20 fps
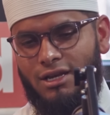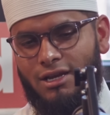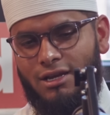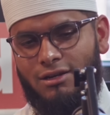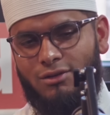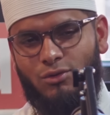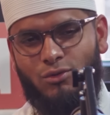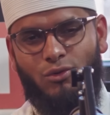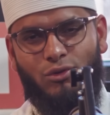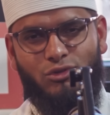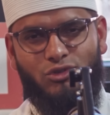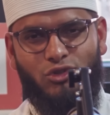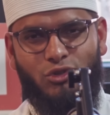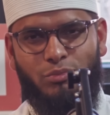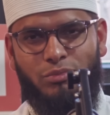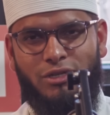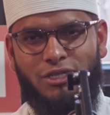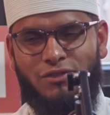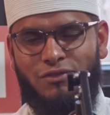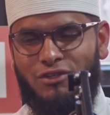and
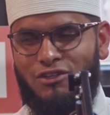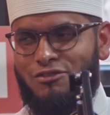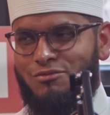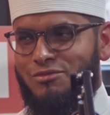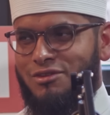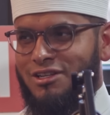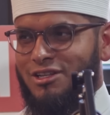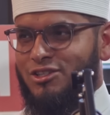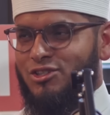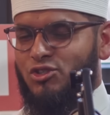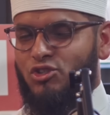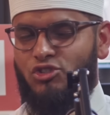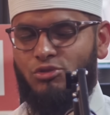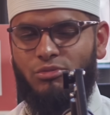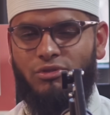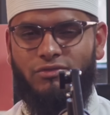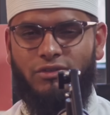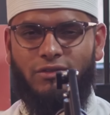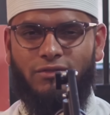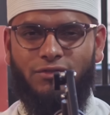also please forgive me and
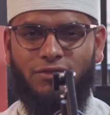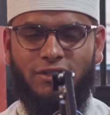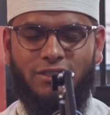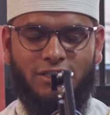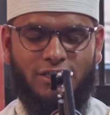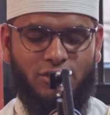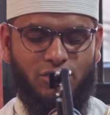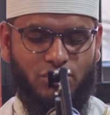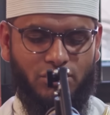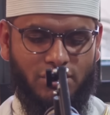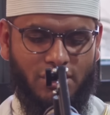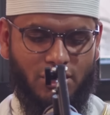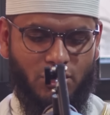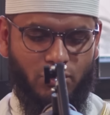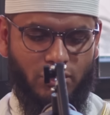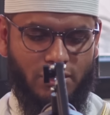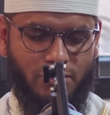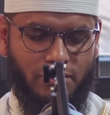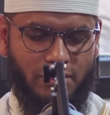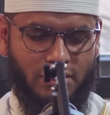excuse me if I've offended you in
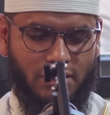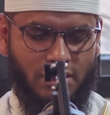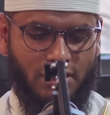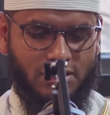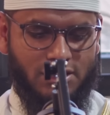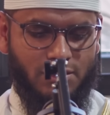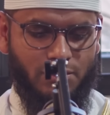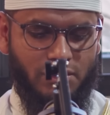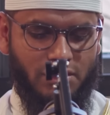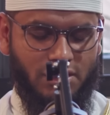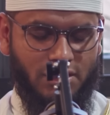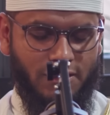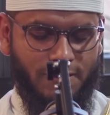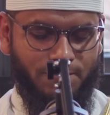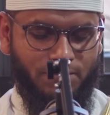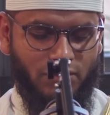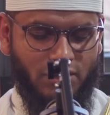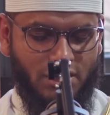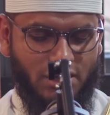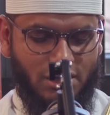any way, but
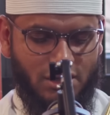ultimately